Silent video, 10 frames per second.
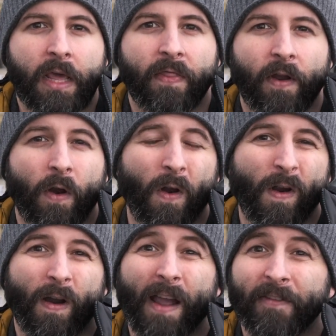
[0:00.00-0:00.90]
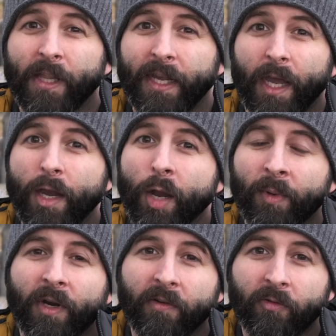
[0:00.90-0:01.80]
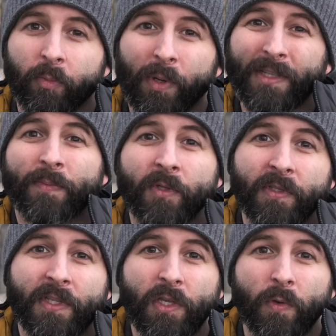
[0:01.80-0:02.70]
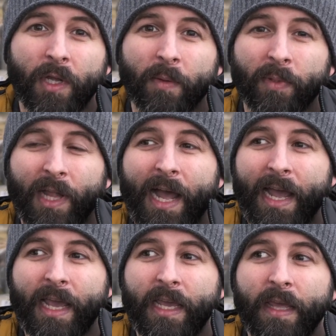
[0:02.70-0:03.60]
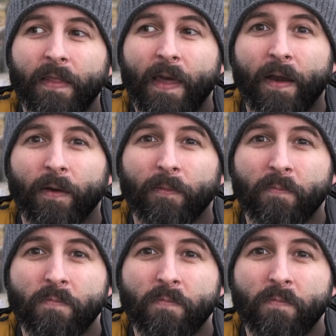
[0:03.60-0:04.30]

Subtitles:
there are, I feel like, a number of principles that you can apply that are